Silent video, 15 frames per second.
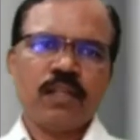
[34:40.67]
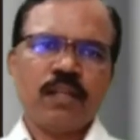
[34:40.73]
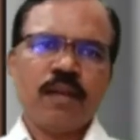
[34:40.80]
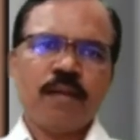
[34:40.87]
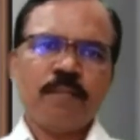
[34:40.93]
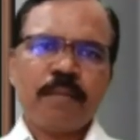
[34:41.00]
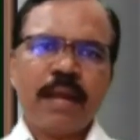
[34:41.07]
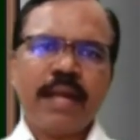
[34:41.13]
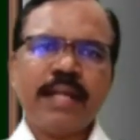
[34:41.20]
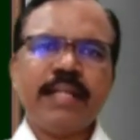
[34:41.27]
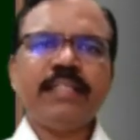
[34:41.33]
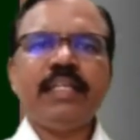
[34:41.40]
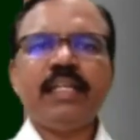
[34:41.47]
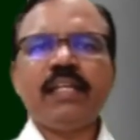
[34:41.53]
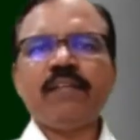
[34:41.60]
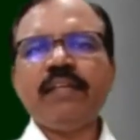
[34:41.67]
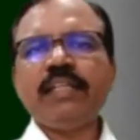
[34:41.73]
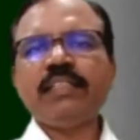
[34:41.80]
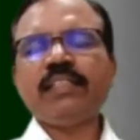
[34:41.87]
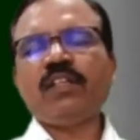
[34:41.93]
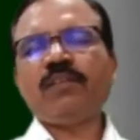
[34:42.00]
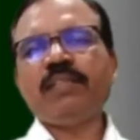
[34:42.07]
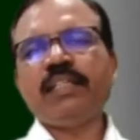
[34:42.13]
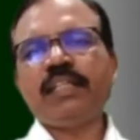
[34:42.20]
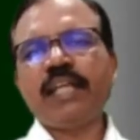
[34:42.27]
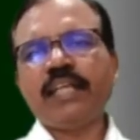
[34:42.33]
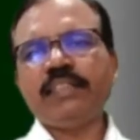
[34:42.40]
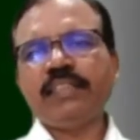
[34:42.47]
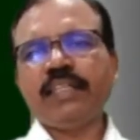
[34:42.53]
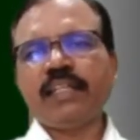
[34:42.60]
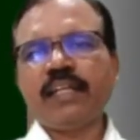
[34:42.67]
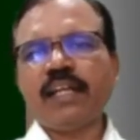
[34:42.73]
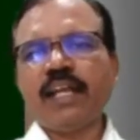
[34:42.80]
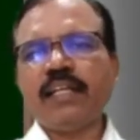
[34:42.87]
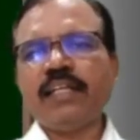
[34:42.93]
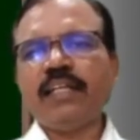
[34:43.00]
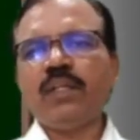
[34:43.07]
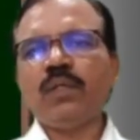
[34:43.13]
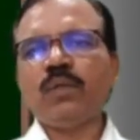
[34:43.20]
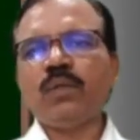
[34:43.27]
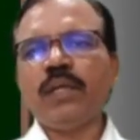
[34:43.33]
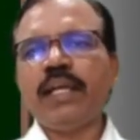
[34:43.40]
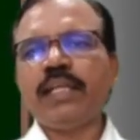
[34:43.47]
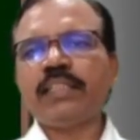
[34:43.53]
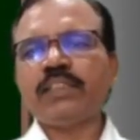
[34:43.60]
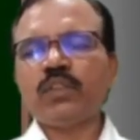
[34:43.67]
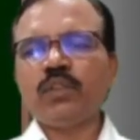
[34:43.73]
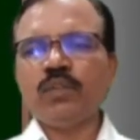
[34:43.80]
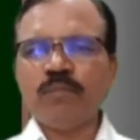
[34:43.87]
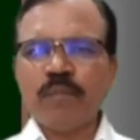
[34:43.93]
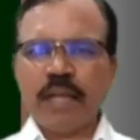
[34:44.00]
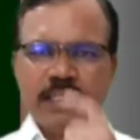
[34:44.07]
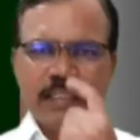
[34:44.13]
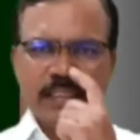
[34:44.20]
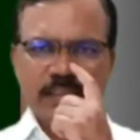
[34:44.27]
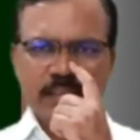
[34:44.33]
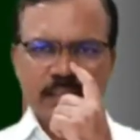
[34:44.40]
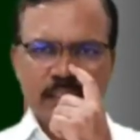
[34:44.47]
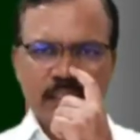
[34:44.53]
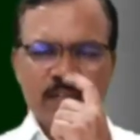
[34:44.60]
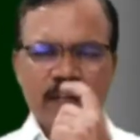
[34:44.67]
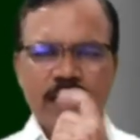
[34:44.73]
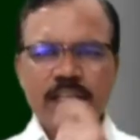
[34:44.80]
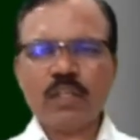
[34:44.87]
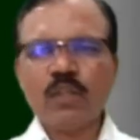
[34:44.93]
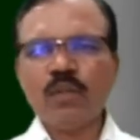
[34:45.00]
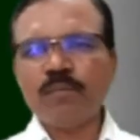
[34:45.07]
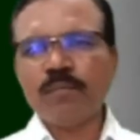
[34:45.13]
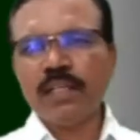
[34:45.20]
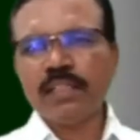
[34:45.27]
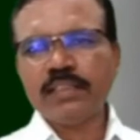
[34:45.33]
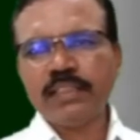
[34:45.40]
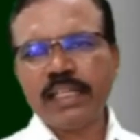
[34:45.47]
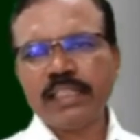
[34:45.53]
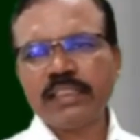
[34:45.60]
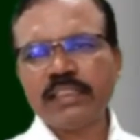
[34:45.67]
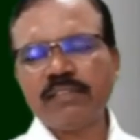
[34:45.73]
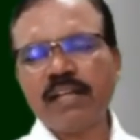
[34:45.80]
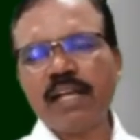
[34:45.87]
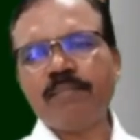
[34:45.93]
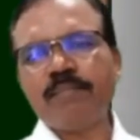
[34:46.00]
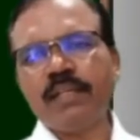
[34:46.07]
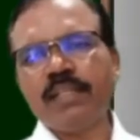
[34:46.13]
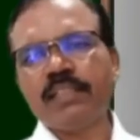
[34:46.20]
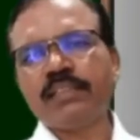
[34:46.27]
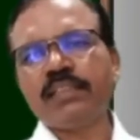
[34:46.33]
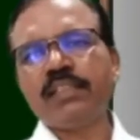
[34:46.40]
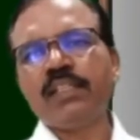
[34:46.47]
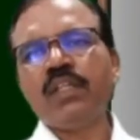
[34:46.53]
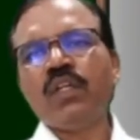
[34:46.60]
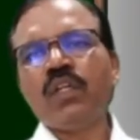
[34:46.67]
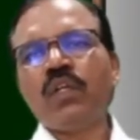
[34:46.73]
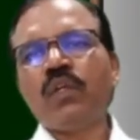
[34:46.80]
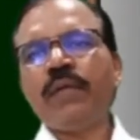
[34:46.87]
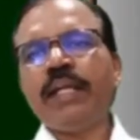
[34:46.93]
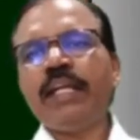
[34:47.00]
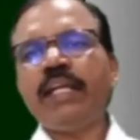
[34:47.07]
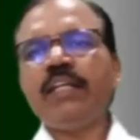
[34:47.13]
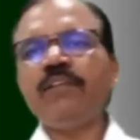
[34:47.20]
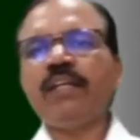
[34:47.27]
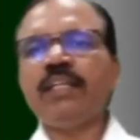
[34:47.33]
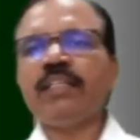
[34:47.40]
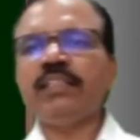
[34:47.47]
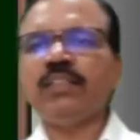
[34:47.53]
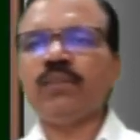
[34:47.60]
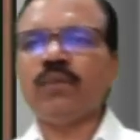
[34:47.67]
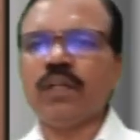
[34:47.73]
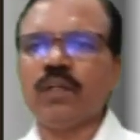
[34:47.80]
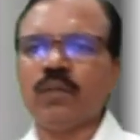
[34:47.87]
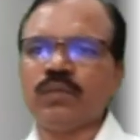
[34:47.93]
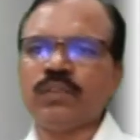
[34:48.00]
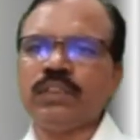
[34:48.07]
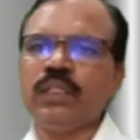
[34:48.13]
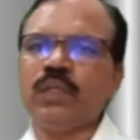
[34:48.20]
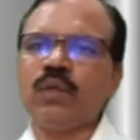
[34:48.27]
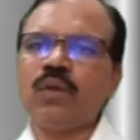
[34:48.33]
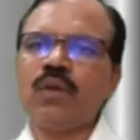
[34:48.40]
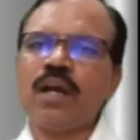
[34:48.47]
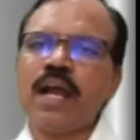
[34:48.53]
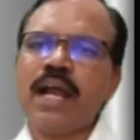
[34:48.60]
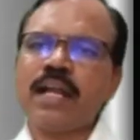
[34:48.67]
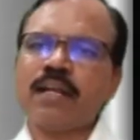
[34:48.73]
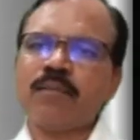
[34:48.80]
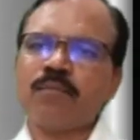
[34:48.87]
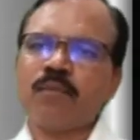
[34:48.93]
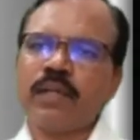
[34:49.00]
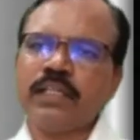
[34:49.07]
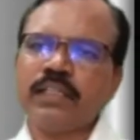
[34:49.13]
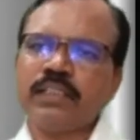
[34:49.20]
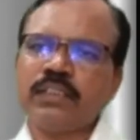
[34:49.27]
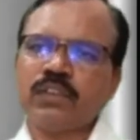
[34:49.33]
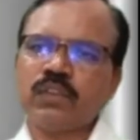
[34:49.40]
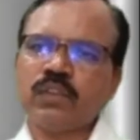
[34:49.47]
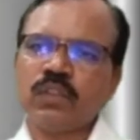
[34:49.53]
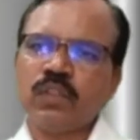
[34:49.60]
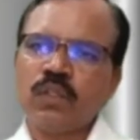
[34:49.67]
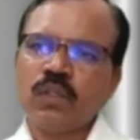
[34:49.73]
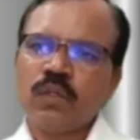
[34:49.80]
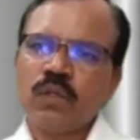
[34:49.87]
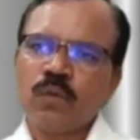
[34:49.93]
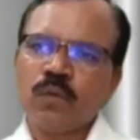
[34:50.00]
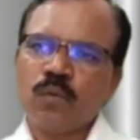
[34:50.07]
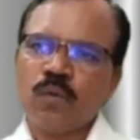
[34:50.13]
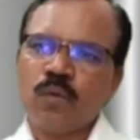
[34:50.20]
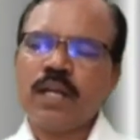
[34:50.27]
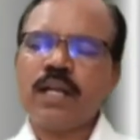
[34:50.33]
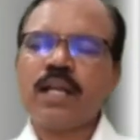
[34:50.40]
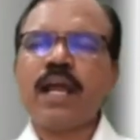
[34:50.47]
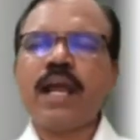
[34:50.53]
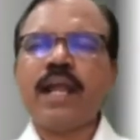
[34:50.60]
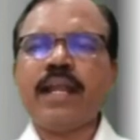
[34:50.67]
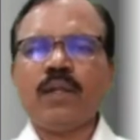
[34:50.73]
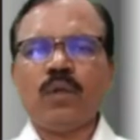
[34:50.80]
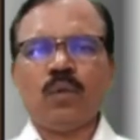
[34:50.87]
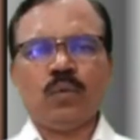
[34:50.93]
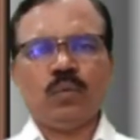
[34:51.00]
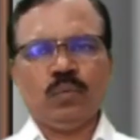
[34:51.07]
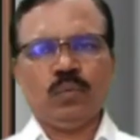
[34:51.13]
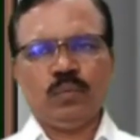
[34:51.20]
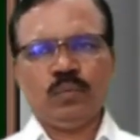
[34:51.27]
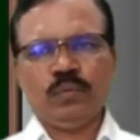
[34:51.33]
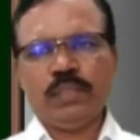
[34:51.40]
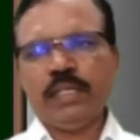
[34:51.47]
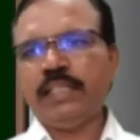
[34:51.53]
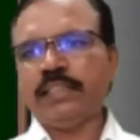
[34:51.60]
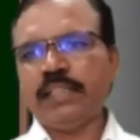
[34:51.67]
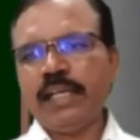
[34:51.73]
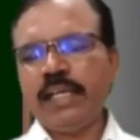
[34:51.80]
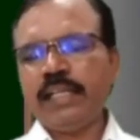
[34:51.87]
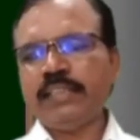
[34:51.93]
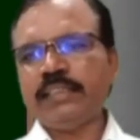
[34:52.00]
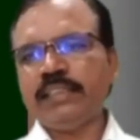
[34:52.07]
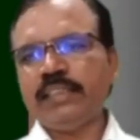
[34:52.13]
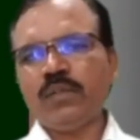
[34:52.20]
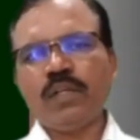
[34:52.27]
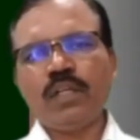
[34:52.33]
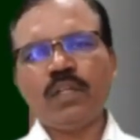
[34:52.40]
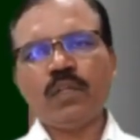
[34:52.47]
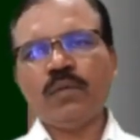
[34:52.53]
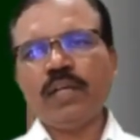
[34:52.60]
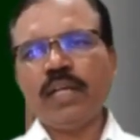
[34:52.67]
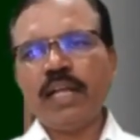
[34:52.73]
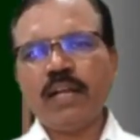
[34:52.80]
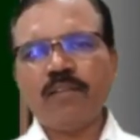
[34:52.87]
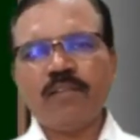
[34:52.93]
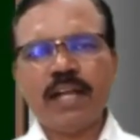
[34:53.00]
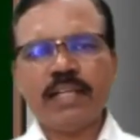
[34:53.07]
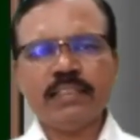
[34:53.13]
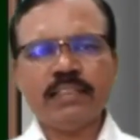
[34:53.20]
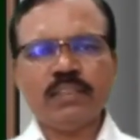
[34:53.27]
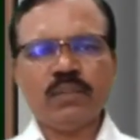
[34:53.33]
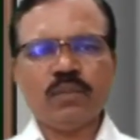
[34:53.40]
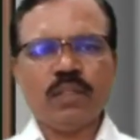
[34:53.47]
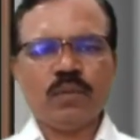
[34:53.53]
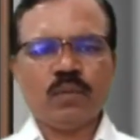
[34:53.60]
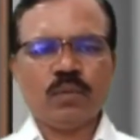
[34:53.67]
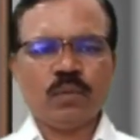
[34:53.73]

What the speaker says: Find the equation of the tangent line to x cube minus 3y cube plus xy plus 21 is equal to 0 at points 1 and 2. That is, x is equal to 1 and y is equal to 2.